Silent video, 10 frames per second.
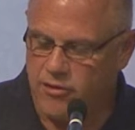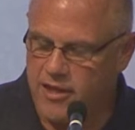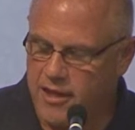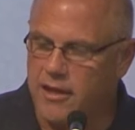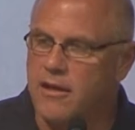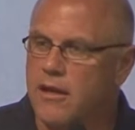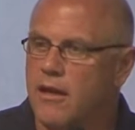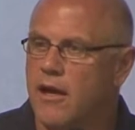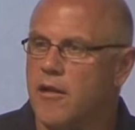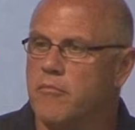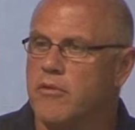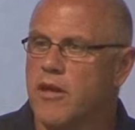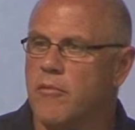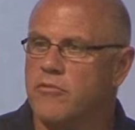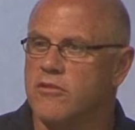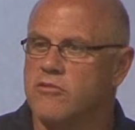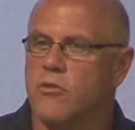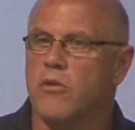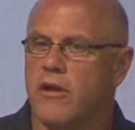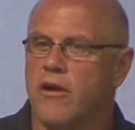their kid come to
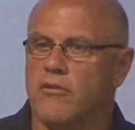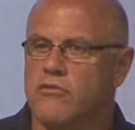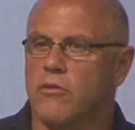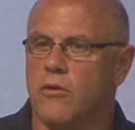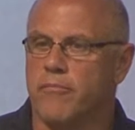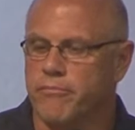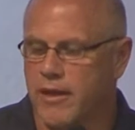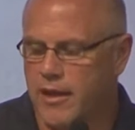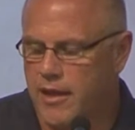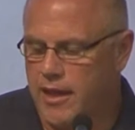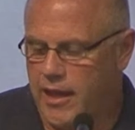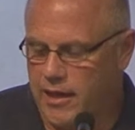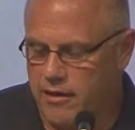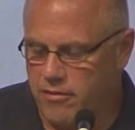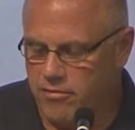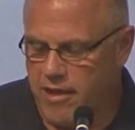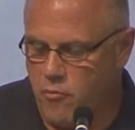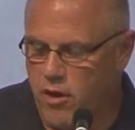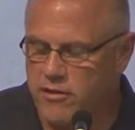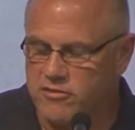school at our school, and they
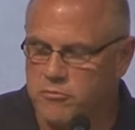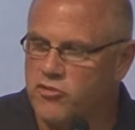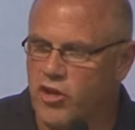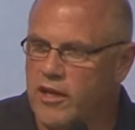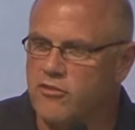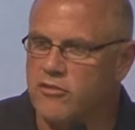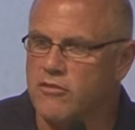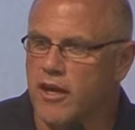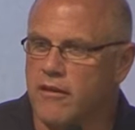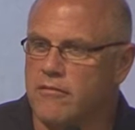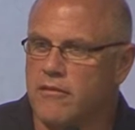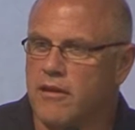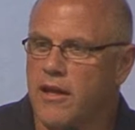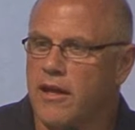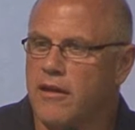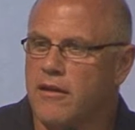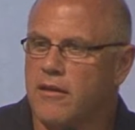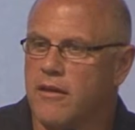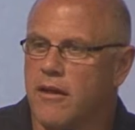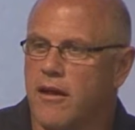wanted some changes done.
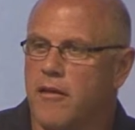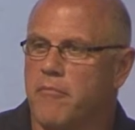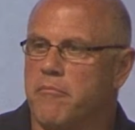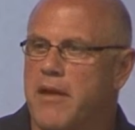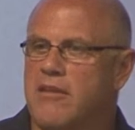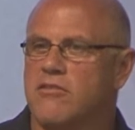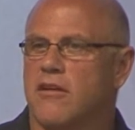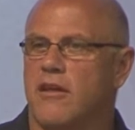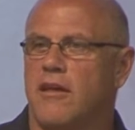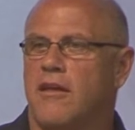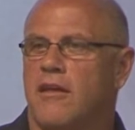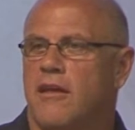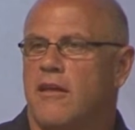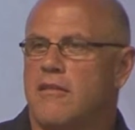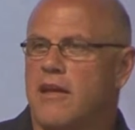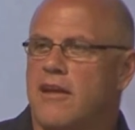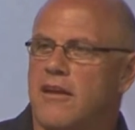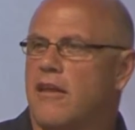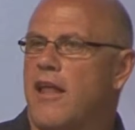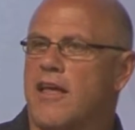And basically, they
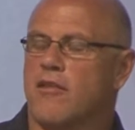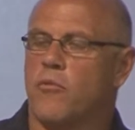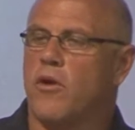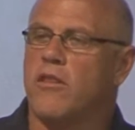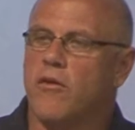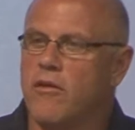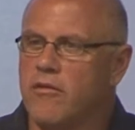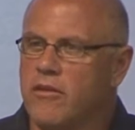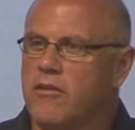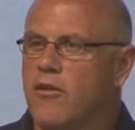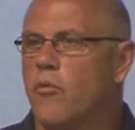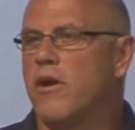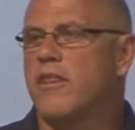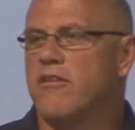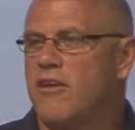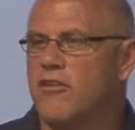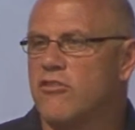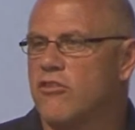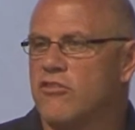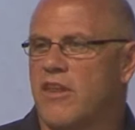didn't like one of the
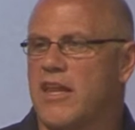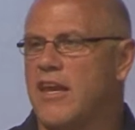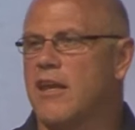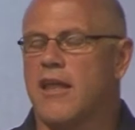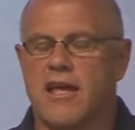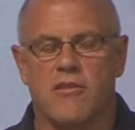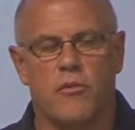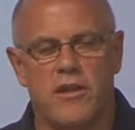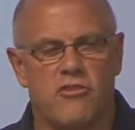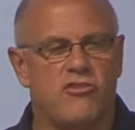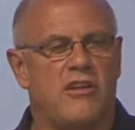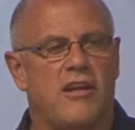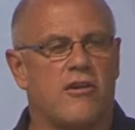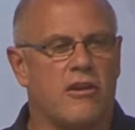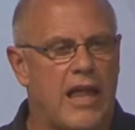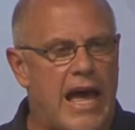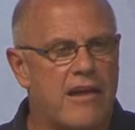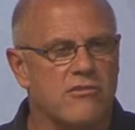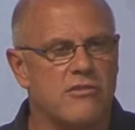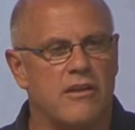teachers, and they didn't like the way that she did her
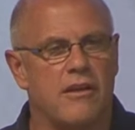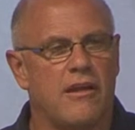class